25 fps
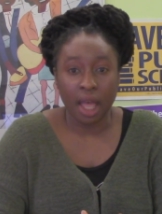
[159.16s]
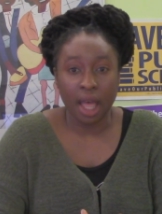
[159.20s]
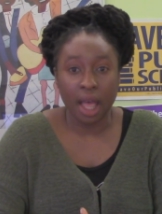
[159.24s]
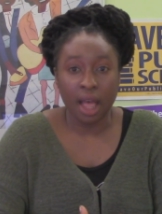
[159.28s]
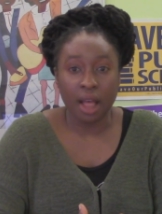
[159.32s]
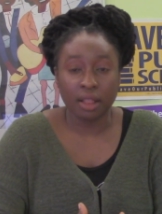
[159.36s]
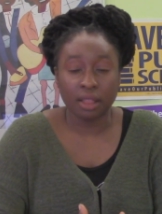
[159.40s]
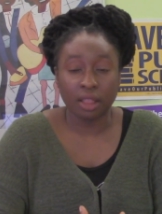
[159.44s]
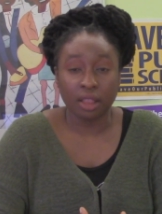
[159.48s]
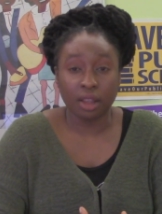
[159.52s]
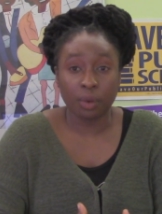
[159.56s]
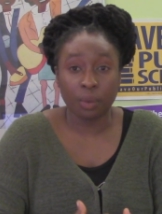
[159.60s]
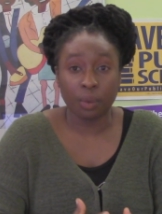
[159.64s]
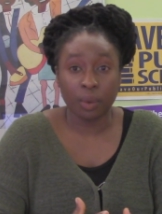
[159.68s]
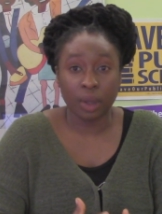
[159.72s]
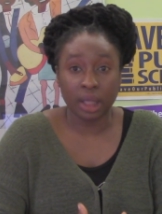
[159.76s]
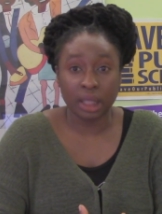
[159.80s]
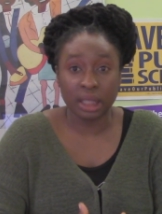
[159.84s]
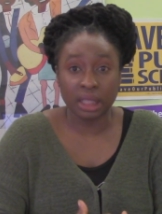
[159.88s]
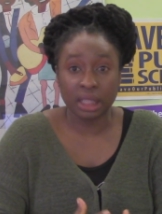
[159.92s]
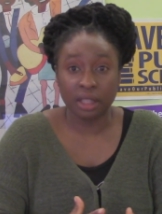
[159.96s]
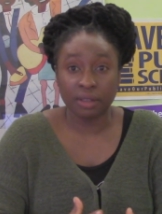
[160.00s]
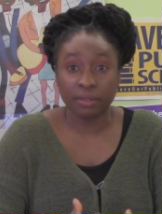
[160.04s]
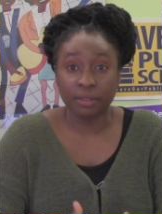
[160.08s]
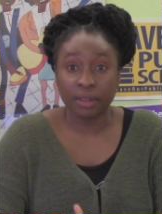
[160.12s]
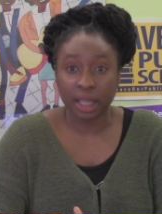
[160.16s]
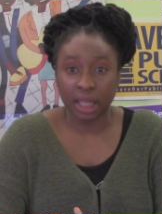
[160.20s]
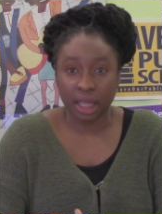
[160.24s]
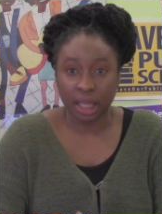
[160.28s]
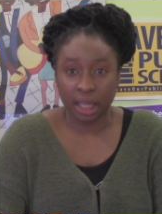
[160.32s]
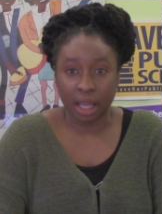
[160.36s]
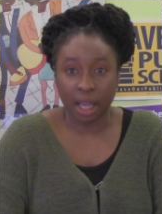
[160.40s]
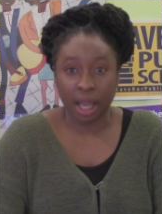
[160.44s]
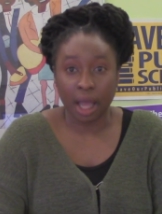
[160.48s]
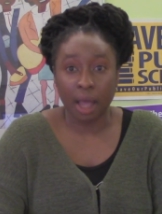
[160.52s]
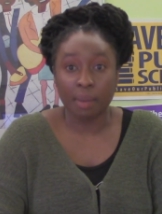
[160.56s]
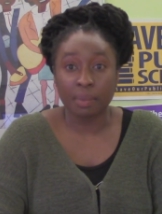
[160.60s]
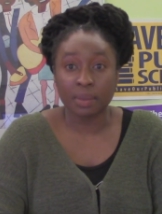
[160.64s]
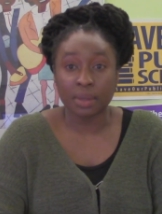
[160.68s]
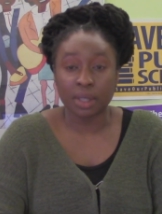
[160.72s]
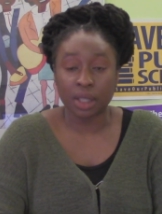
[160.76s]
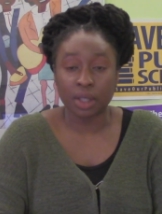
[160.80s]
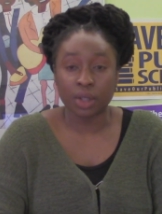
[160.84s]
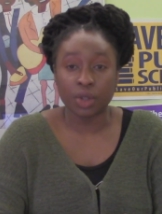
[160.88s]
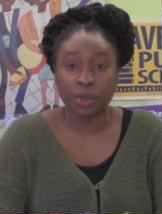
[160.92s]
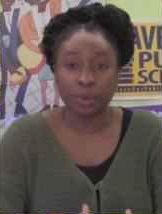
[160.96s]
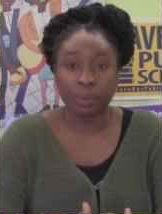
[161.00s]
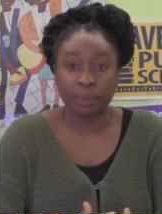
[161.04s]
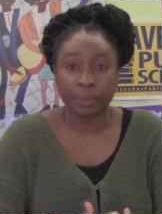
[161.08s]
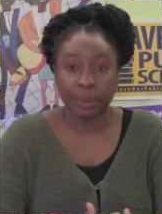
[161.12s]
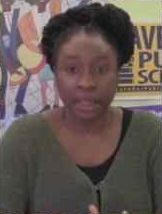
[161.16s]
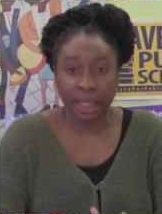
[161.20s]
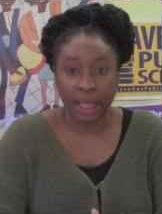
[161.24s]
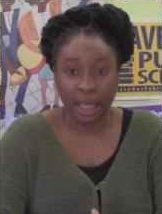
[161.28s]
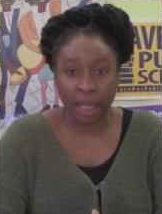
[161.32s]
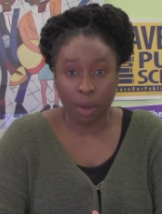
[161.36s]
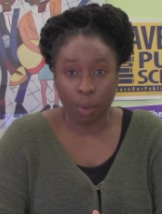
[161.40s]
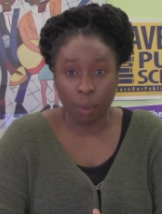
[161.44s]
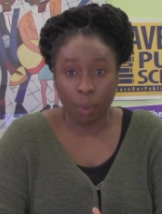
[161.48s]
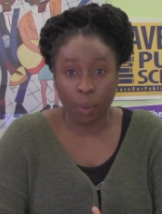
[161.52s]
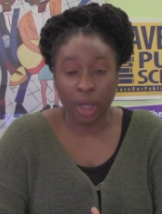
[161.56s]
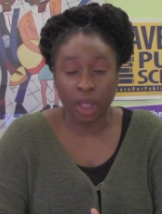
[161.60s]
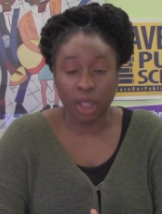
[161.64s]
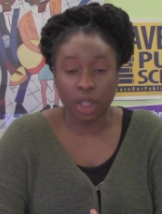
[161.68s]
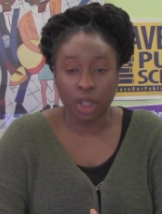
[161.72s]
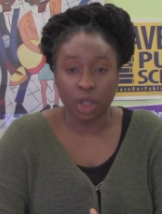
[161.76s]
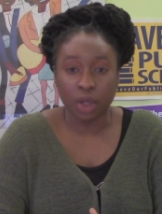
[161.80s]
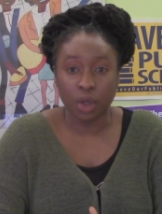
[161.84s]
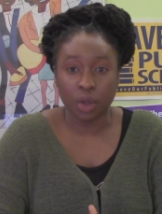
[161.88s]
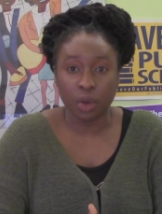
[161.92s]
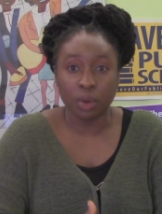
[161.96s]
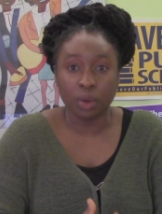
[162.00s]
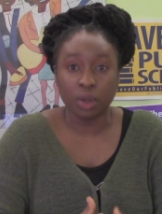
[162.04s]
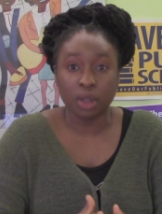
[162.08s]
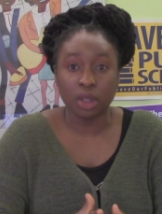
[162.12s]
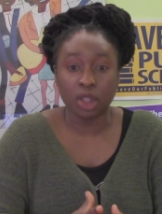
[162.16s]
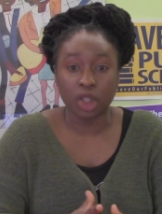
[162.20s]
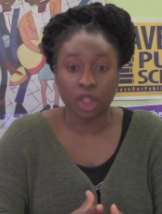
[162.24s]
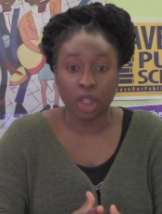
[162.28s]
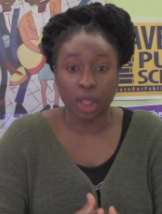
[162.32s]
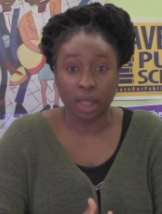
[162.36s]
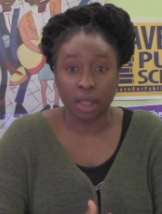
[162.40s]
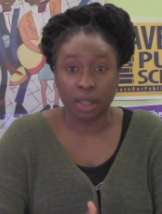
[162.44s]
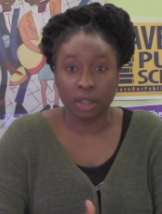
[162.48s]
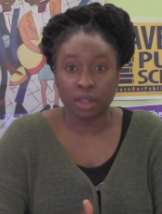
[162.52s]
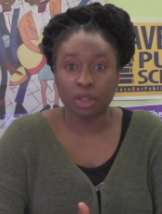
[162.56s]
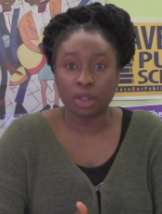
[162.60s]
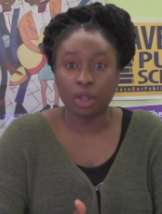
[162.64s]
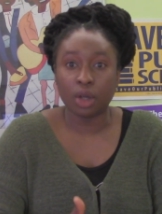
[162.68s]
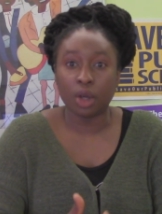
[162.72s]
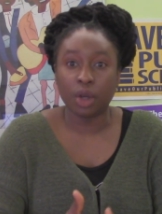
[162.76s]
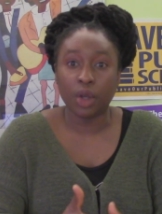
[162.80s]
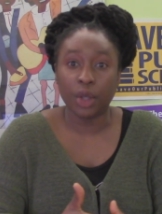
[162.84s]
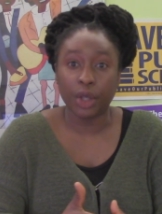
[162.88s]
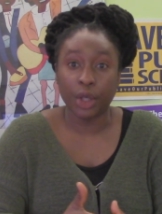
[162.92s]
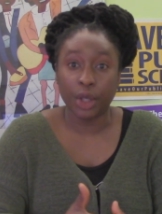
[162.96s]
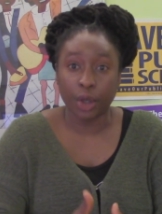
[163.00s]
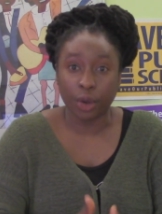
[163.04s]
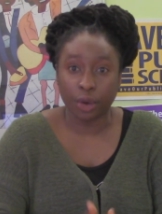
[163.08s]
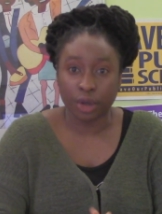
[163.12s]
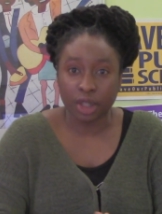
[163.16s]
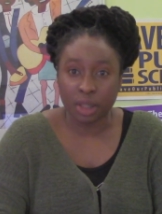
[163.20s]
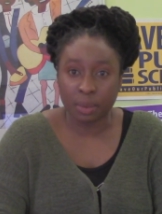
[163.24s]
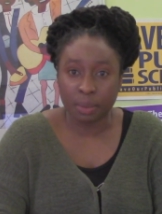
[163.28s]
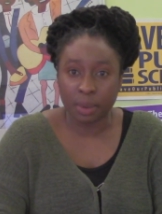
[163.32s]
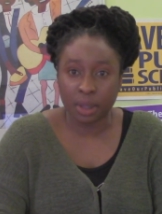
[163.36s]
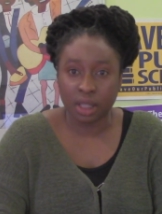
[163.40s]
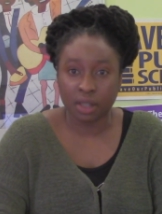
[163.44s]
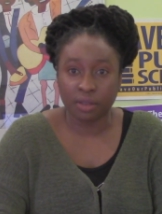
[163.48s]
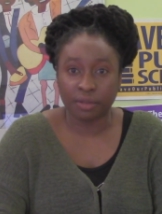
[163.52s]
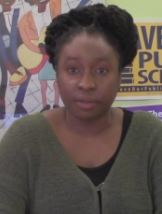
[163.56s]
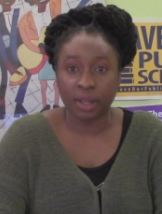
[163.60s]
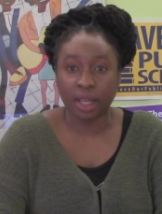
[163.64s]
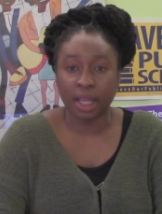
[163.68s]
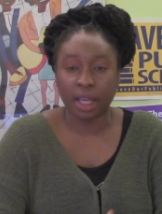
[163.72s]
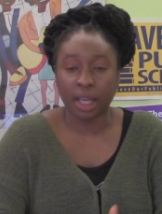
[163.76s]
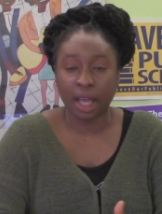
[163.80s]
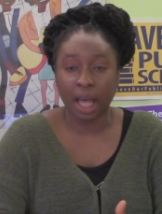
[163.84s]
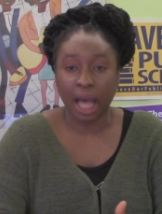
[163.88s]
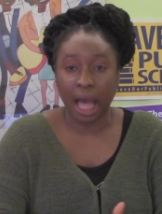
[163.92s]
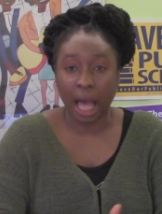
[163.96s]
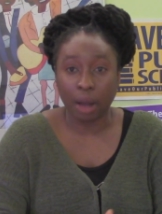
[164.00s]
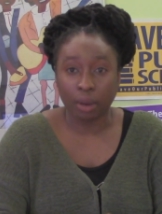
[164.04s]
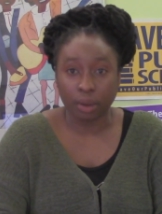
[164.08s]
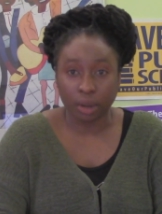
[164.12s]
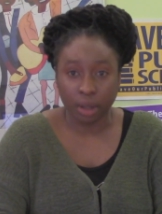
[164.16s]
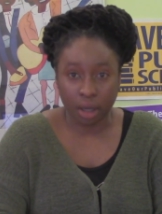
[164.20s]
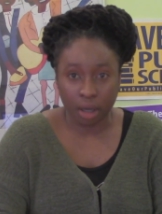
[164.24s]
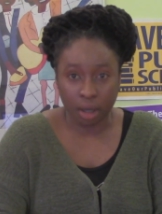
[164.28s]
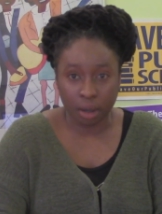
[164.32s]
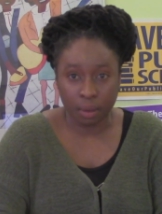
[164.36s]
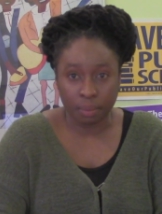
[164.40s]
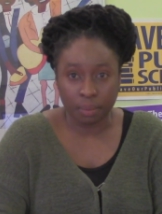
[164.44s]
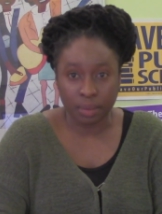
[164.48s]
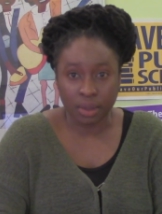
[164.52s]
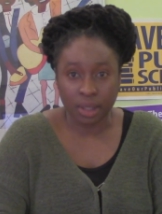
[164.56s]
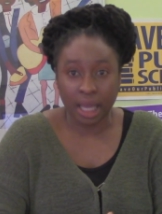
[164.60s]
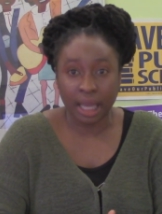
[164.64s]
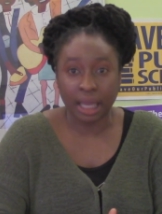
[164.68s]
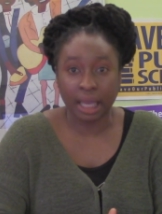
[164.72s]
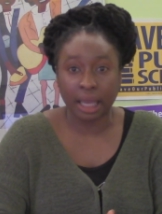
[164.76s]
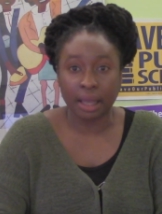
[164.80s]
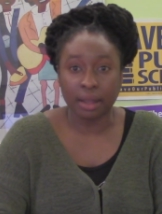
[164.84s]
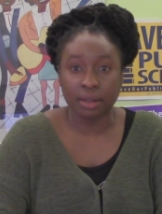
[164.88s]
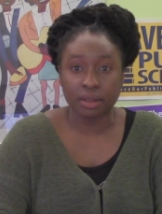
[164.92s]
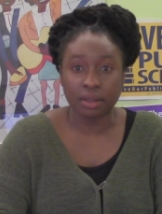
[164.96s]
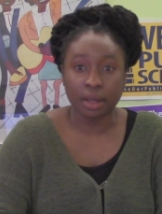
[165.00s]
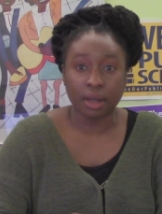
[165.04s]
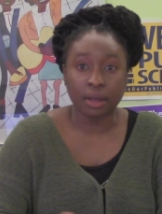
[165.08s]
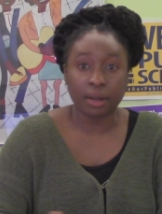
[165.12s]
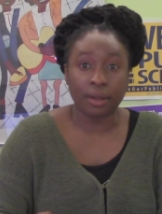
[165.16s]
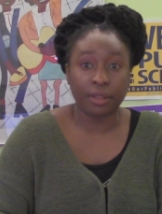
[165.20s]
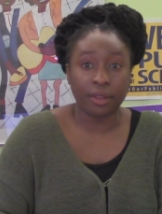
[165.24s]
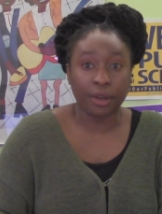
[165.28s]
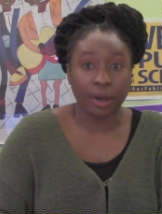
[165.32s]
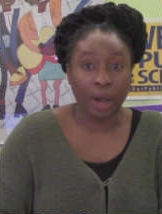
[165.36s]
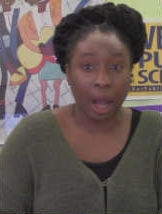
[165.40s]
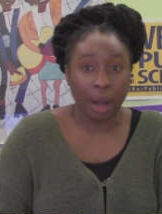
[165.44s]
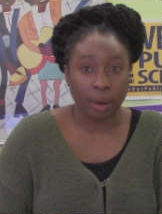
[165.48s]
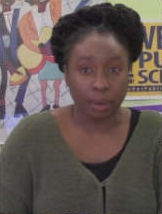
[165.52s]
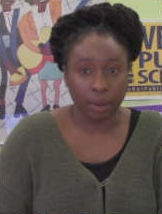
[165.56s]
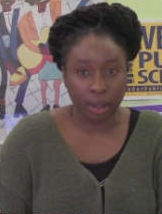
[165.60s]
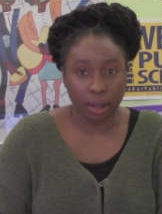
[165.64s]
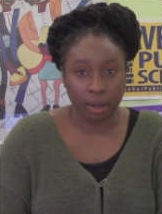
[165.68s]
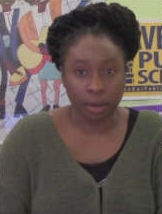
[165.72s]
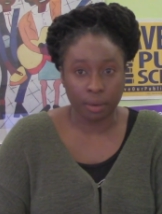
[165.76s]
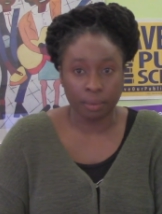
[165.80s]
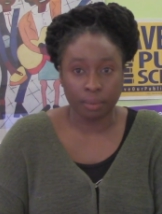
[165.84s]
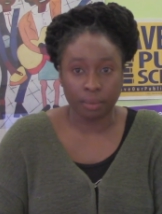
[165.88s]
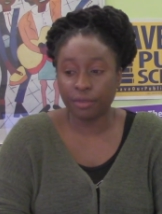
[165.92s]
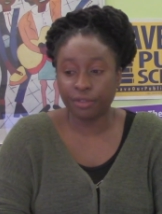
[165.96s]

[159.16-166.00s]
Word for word: And the relativity comes into play when you judge your specific outcomes against another outcome.